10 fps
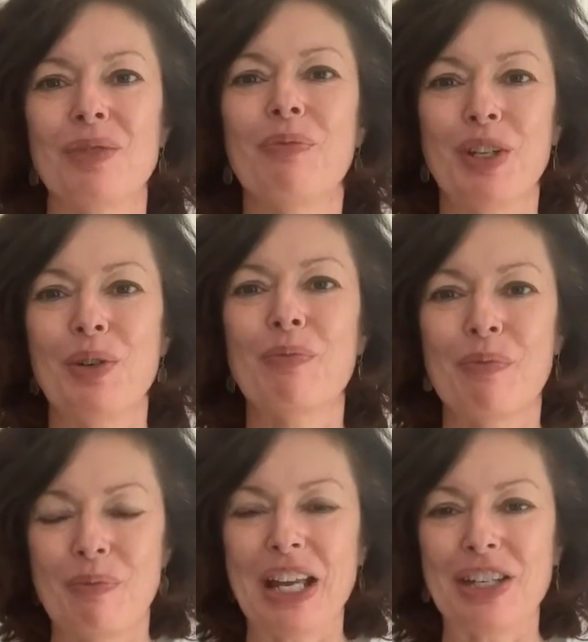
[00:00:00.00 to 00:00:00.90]
You
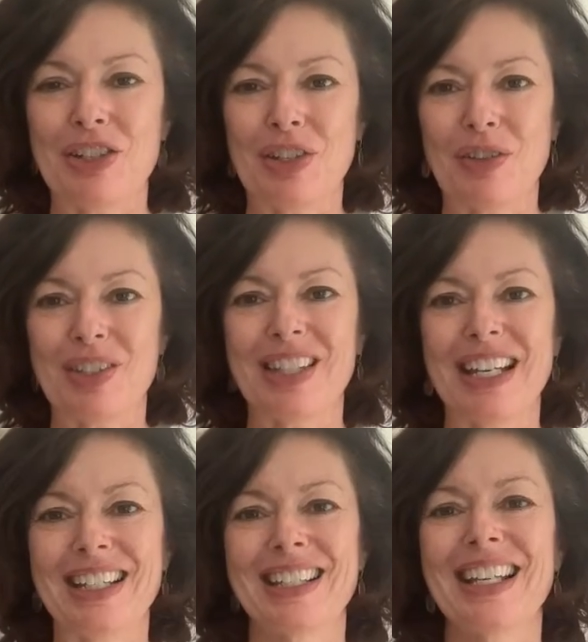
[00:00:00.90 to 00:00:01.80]
can manage those
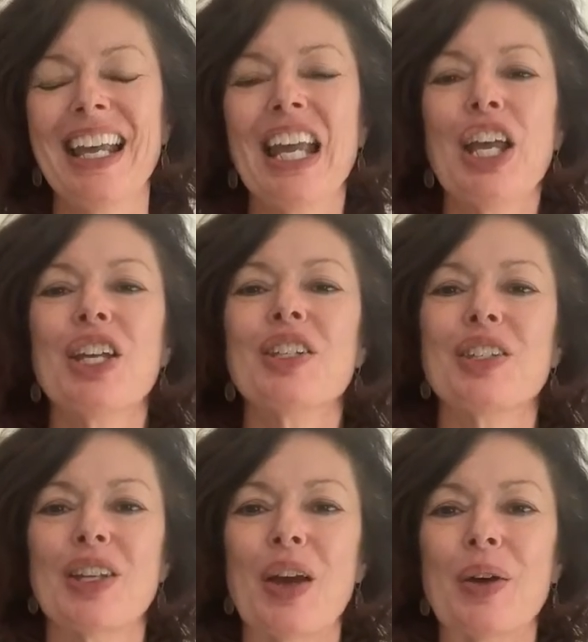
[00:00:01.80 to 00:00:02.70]
things. So,